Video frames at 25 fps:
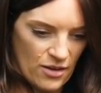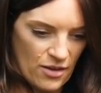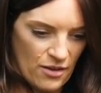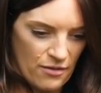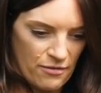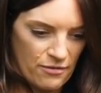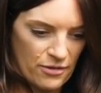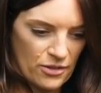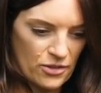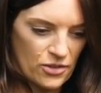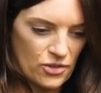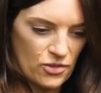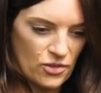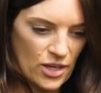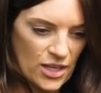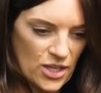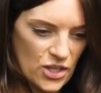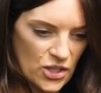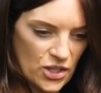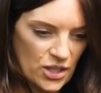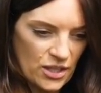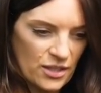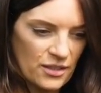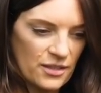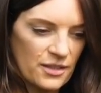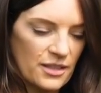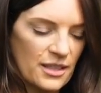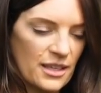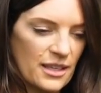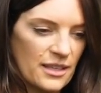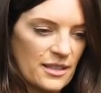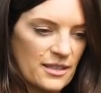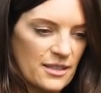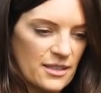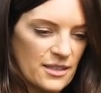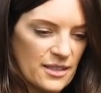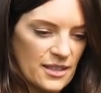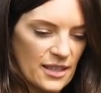a frustration
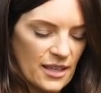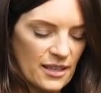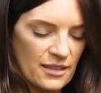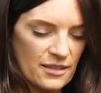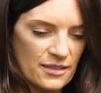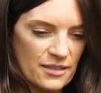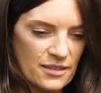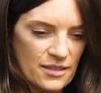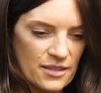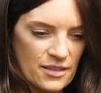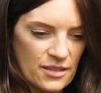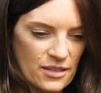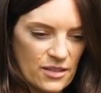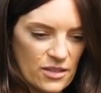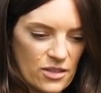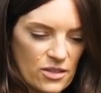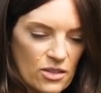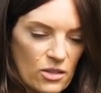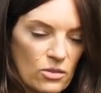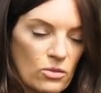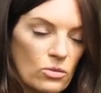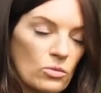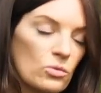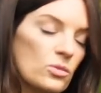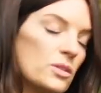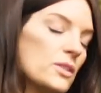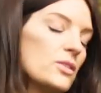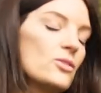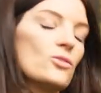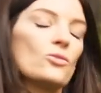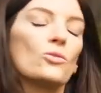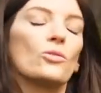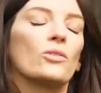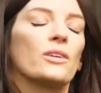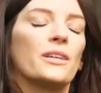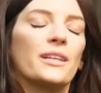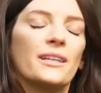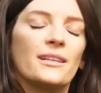and, and soul
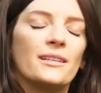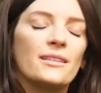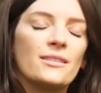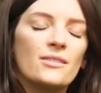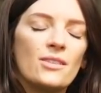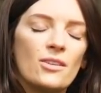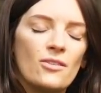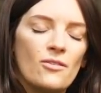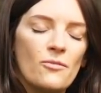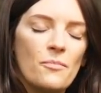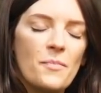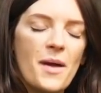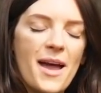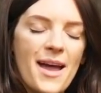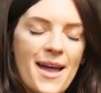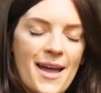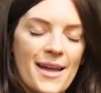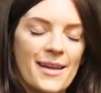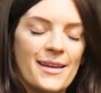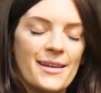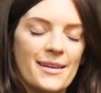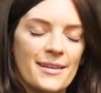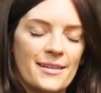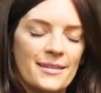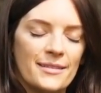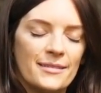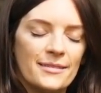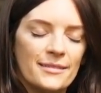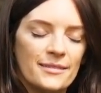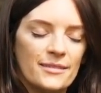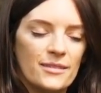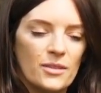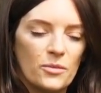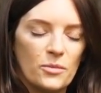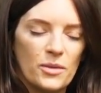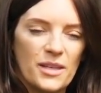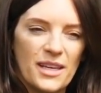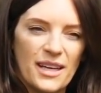destroying sort of pain
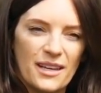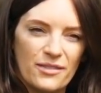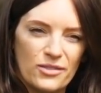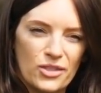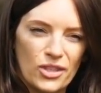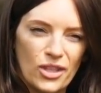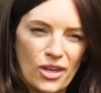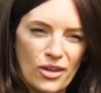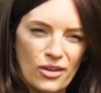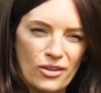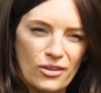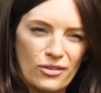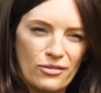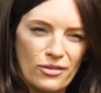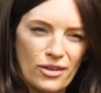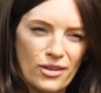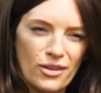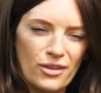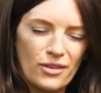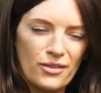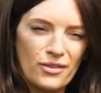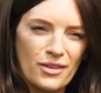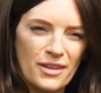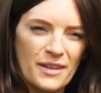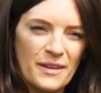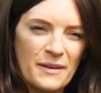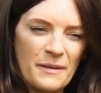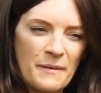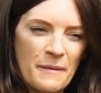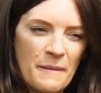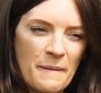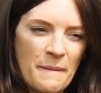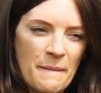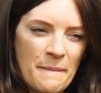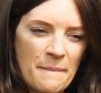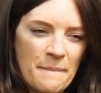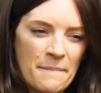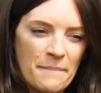that we have to go through,
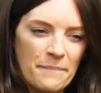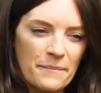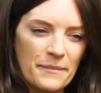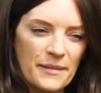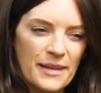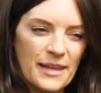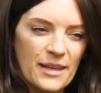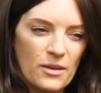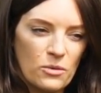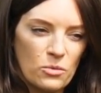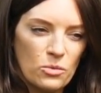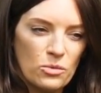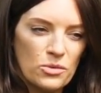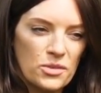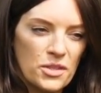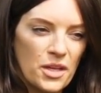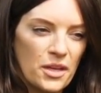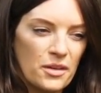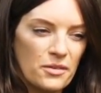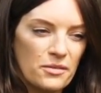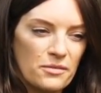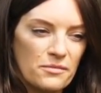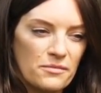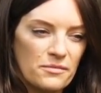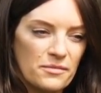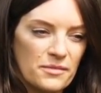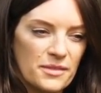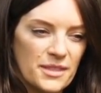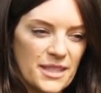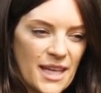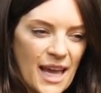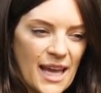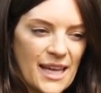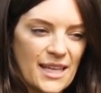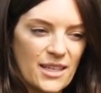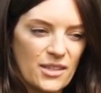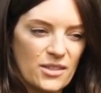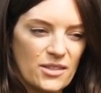it also
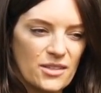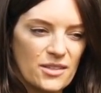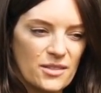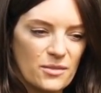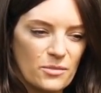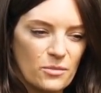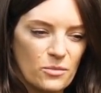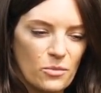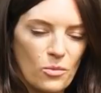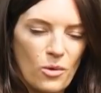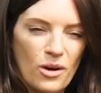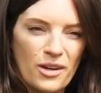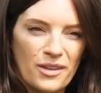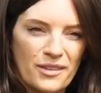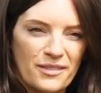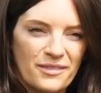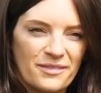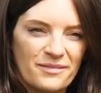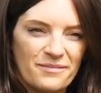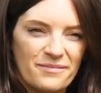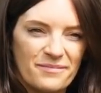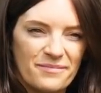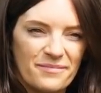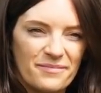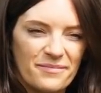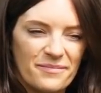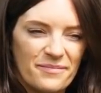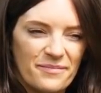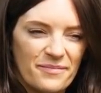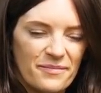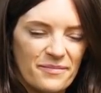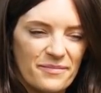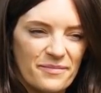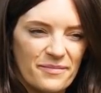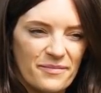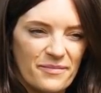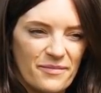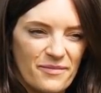takes one
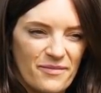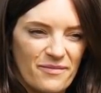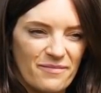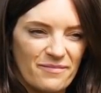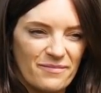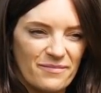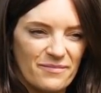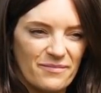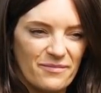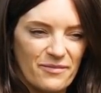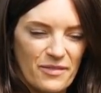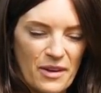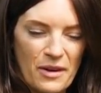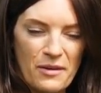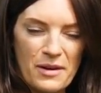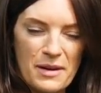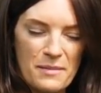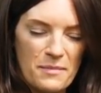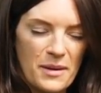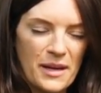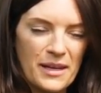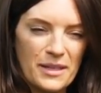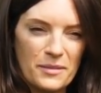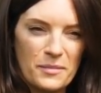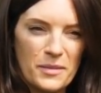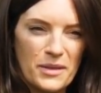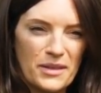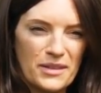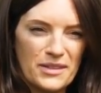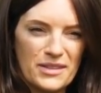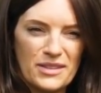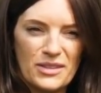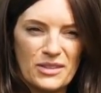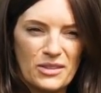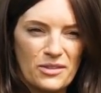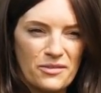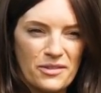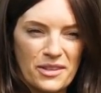very bad
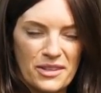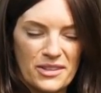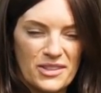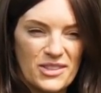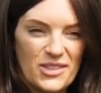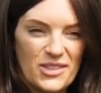person off our